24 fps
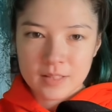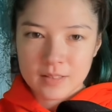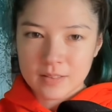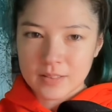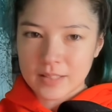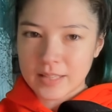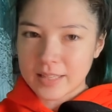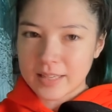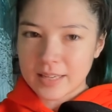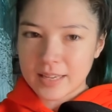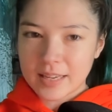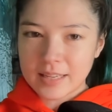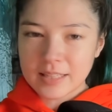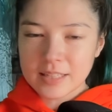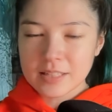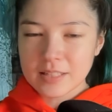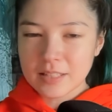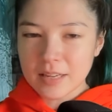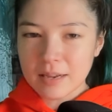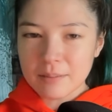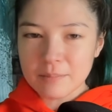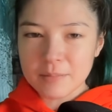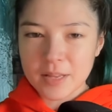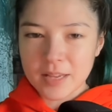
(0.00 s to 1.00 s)
Like,
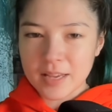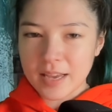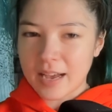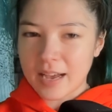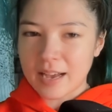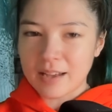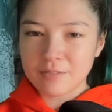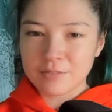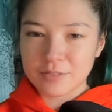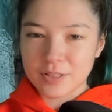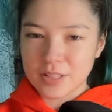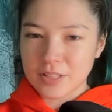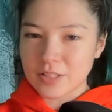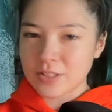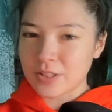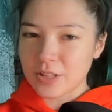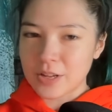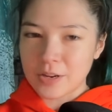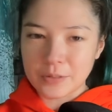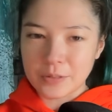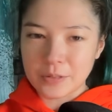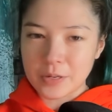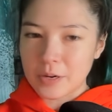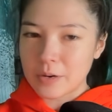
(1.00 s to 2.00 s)
anytime they have this
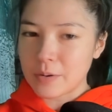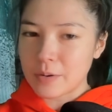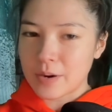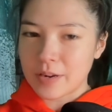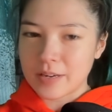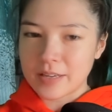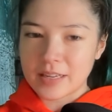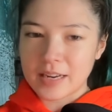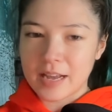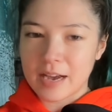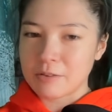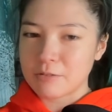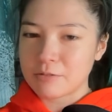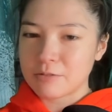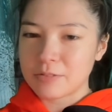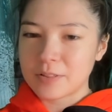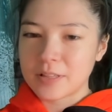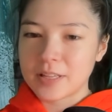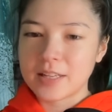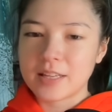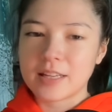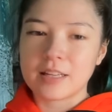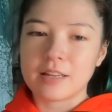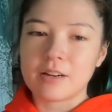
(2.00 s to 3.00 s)
logo on an
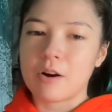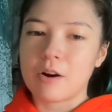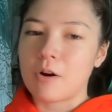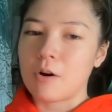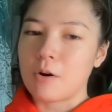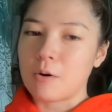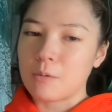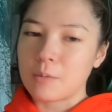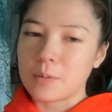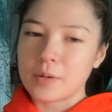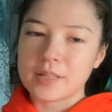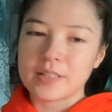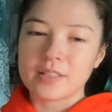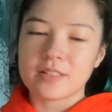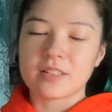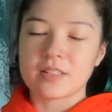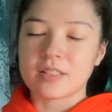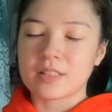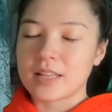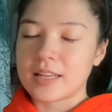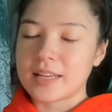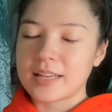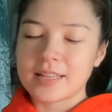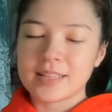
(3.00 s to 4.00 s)
outfit, it always
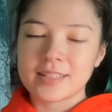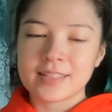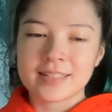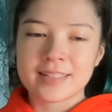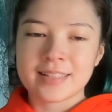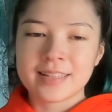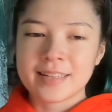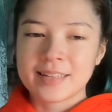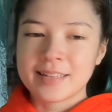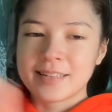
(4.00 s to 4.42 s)
slays.